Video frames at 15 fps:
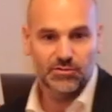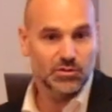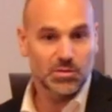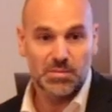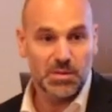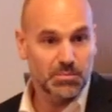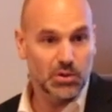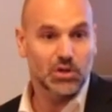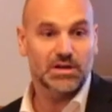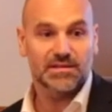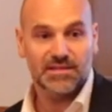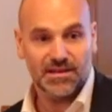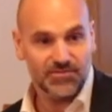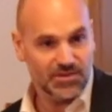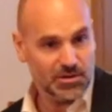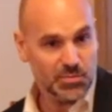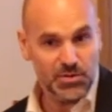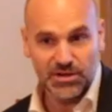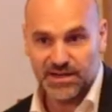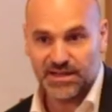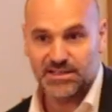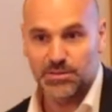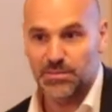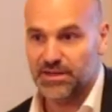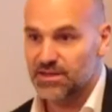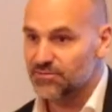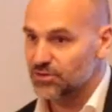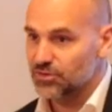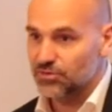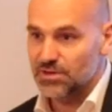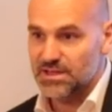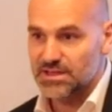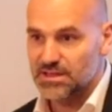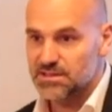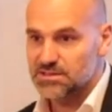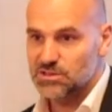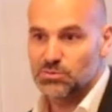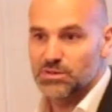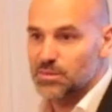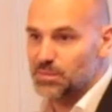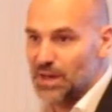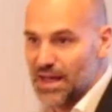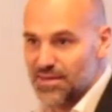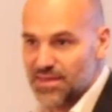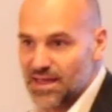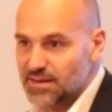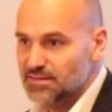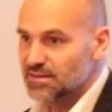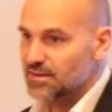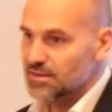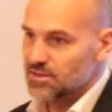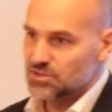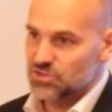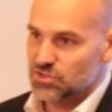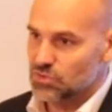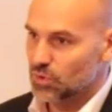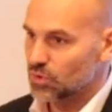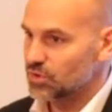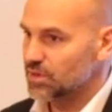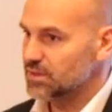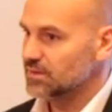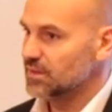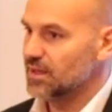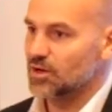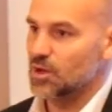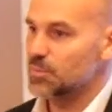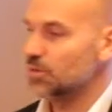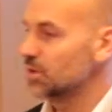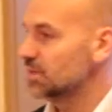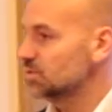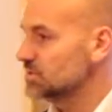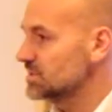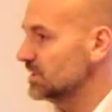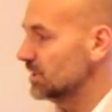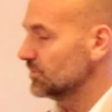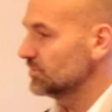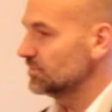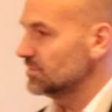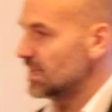You're going to be burning that very predictably for three years. You want to buy that, store it, and operate it yourself.